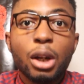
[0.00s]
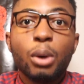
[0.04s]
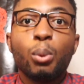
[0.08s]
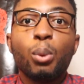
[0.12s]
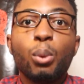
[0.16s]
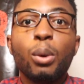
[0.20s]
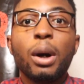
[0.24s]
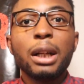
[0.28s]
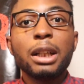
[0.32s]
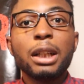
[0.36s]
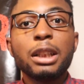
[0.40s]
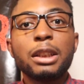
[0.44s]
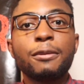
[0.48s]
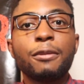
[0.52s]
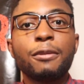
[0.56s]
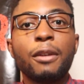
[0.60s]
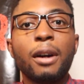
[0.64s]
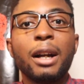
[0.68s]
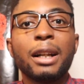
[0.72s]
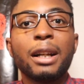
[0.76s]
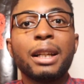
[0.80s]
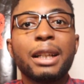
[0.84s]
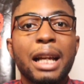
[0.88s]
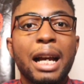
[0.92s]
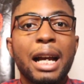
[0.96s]
What is
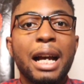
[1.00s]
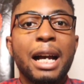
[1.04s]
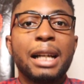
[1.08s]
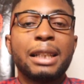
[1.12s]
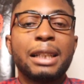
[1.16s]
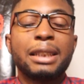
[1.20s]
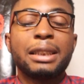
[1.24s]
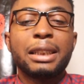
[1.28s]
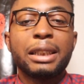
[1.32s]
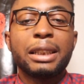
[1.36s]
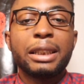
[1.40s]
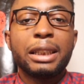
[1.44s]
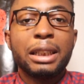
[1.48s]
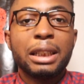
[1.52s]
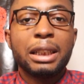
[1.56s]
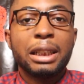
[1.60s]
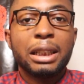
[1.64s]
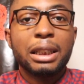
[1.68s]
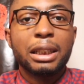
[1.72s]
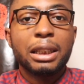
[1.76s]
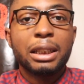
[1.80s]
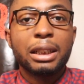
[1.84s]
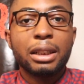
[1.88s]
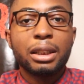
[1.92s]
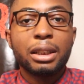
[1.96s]
folic acid?
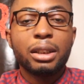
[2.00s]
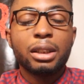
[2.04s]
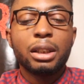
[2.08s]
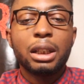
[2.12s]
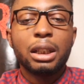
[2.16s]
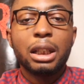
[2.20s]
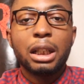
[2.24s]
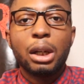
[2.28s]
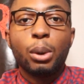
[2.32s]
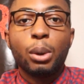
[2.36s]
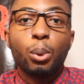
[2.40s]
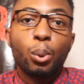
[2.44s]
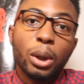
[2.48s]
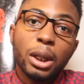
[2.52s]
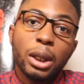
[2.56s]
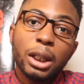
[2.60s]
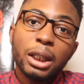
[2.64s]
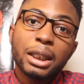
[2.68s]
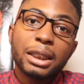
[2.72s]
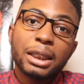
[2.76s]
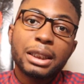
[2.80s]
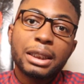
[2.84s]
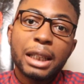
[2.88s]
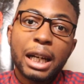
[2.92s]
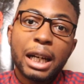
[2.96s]
What are
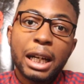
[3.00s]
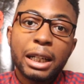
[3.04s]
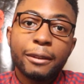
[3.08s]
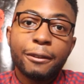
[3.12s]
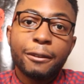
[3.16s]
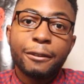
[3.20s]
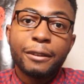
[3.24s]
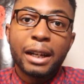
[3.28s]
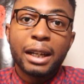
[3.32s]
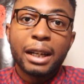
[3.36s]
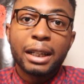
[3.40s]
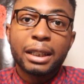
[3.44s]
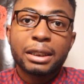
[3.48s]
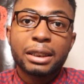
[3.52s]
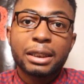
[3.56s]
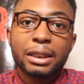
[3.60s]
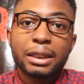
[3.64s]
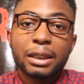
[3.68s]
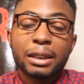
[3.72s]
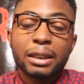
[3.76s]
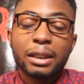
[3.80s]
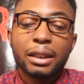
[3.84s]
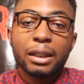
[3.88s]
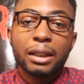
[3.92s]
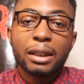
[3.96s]
the side
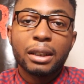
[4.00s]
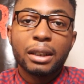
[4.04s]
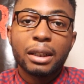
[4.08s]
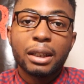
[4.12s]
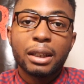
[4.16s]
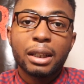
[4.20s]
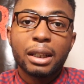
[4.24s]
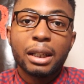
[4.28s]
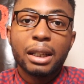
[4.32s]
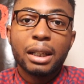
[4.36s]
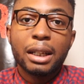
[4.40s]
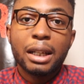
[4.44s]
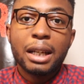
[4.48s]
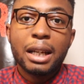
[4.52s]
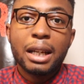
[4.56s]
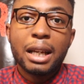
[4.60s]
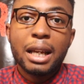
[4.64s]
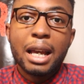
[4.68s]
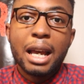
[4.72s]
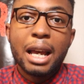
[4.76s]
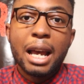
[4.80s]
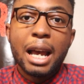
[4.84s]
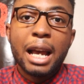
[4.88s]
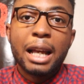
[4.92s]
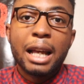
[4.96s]
effects?
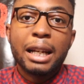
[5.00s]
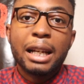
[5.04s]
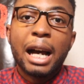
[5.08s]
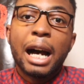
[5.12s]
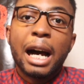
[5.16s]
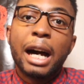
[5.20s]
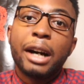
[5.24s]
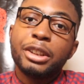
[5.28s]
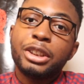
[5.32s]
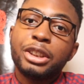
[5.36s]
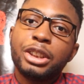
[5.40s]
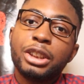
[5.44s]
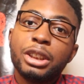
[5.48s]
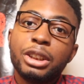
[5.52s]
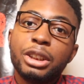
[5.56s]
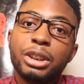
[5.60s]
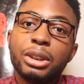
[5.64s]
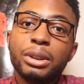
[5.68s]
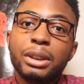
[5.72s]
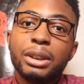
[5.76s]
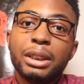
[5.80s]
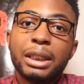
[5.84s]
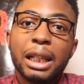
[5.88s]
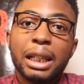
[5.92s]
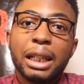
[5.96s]
And how should
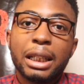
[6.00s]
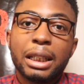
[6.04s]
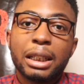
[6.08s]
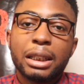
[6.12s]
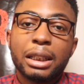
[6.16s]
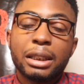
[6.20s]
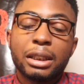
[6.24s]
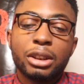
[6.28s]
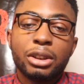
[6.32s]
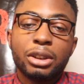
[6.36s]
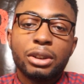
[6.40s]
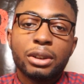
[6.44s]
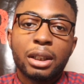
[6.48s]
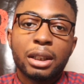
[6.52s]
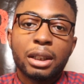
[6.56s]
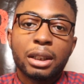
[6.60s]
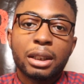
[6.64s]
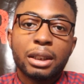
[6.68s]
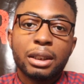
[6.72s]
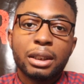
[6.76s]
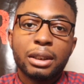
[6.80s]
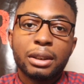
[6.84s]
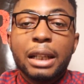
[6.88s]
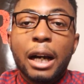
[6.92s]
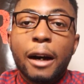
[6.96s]
you take the
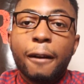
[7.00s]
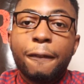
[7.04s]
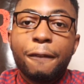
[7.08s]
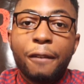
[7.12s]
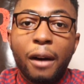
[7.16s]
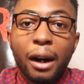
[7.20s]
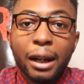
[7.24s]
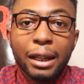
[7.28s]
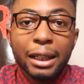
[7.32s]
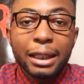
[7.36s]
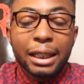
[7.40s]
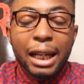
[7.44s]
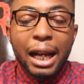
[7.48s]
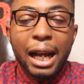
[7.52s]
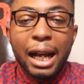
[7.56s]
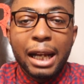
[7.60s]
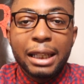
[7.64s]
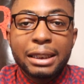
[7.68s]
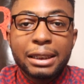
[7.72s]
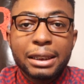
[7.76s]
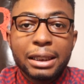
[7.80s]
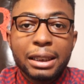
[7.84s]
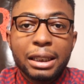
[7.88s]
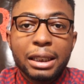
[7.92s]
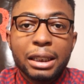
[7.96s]
drug? Now, folic
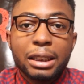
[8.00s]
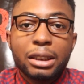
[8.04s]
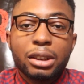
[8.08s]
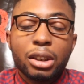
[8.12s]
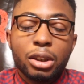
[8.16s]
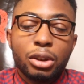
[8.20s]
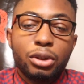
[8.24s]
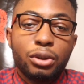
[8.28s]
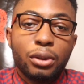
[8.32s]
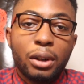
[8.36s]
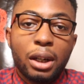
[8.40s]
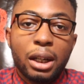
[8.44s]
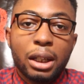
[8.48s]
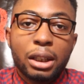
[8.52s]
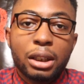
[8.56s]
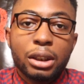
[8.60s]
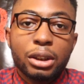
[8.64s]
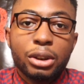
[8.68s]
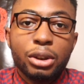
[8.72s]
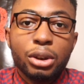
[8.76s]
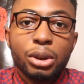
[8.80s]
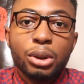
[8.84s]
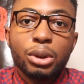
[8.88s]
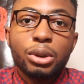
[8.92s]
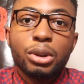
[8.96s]
acid is a
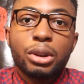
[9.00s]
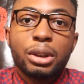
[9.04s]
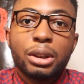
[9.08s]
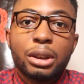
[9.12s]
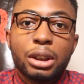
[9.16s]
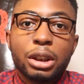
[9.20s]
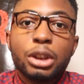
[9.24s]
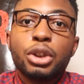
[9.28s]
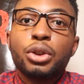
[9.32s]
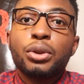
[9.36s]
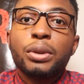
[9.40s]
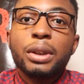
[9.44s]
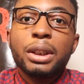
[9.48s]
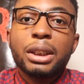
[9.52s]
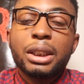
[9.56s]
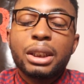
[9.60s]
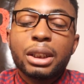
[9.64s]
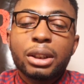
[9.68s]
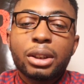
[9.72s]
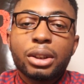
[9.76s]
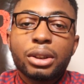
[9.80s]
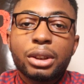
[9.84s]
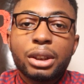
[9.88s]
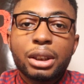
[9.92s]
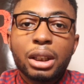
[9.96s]
drug used to treat
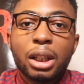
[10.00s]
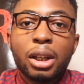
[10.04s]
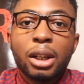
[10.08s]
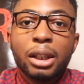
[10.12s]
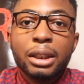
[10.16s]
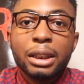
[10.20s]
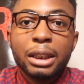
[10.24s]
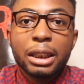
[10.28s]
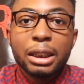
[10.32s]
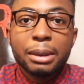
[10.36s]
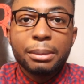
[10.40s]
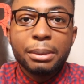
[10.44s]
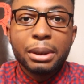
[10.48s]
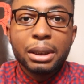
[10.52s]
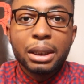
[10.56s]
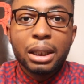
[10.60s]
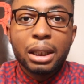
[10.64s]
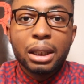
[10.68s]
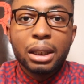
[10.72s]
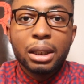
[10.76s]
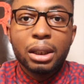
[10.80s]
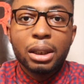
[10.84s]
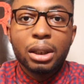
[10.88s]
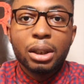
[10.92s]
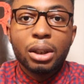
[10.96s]
sickle cell
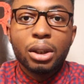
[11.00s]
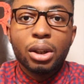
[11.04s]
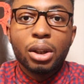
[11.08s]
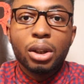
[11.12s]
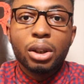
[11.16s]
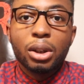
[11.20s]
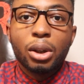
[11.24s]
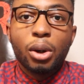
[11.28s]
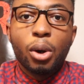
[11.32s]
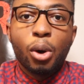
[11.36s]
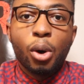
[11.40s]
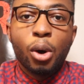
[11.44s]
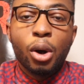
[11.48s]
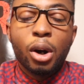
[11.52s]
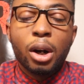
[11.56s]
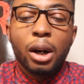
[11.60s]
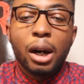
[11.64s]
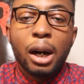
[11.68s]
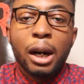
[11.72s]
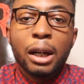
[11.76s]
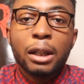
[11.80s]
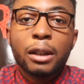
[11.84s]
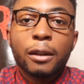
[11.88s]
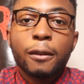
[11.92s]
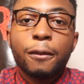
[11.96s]
anemia
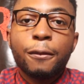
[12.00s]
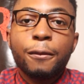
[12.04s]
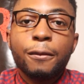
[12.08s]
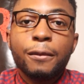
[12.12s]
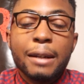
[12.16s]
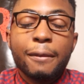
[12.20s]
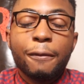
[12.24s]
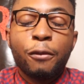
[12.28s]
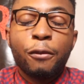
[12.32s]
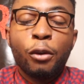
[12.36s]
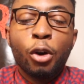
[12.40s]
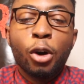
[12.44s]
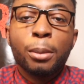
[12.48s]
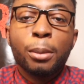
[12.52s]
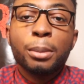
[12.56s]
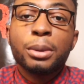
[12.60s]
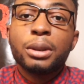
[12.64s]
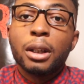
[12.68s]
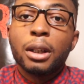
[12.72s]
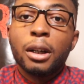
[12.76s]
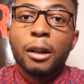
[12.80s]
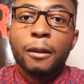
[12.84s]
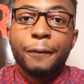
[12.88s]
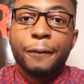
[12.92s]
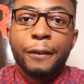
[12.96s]
or other
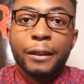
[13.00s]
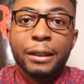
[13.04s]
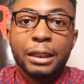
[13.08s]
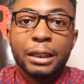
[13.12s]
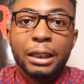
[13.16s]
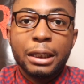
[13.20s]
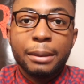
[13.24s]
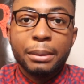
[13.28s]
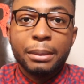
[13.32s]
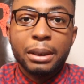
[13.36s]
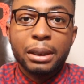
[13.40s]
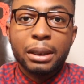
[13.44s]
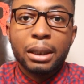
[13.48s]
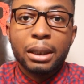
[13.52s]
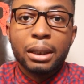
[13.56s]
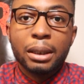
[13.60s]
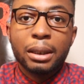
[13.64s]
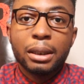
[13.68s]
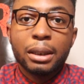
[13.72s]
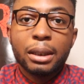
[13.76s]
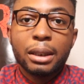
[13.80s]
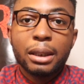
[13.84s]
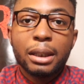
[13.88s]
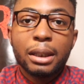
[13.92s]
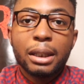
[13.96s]
forms of
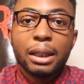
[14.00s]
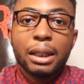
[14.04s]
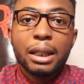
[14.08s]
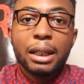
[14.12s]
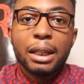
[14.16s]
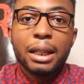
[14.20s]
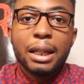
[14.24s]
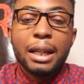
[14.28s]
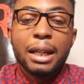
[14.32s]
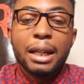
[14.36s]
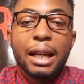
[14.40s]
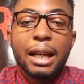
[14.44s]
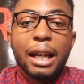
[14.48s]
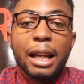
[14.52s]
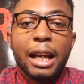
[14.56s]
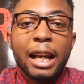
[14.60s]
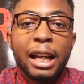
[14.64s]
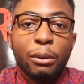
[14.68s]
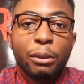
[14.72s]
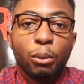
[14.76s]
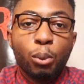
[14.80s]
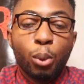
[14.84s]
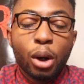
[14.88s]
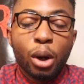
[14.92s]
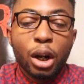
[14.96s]
anemia.
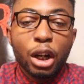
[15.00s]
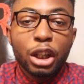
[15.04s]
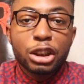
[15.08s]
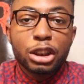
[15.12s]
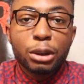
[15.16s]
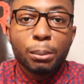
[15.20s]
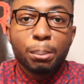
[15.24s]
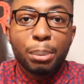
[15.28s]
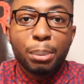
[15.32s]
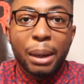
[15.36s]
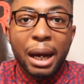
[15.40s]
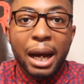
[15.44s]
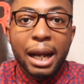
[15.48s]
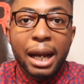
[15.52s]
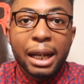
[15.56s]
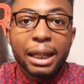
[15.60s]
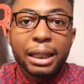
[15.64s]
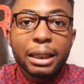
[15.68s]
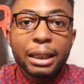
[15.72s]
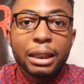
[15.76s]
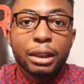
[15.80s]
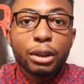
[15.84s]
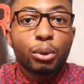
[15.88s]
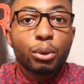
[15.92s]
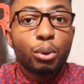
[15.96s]
It works
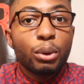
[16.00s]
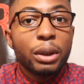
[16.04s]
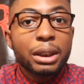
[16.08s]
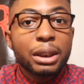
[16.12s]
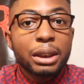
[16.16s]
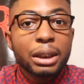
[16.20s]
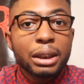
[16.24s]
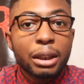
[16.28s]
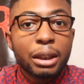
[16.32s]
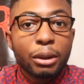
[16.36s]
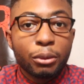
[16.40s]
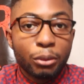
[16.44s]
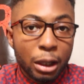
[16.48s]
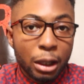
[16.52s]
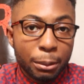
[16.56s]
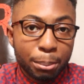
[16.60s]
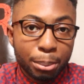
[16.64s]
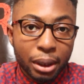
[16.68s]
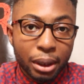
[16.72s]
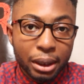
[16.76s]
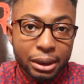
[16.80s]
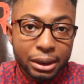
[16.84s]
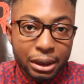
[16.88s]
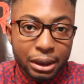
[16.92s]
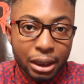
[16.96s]
by increasing the red
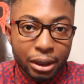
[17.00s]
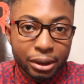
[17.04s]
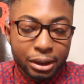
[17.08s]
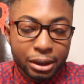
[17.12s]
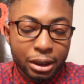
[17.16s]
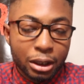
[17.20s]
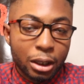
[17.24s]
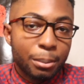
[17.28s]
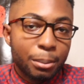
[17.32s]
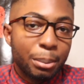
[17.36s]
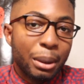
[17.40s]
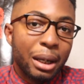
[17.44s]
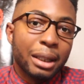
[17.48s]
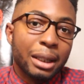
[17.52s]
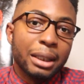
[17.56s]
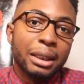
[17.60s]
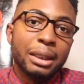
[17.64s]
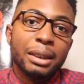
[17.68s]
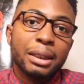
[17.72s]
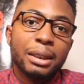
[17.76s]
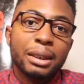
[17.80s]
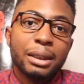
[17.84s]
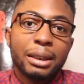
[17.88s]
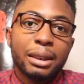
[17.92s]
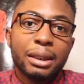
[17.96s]
blood cells in our
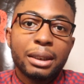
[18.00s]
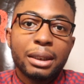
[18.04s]
body.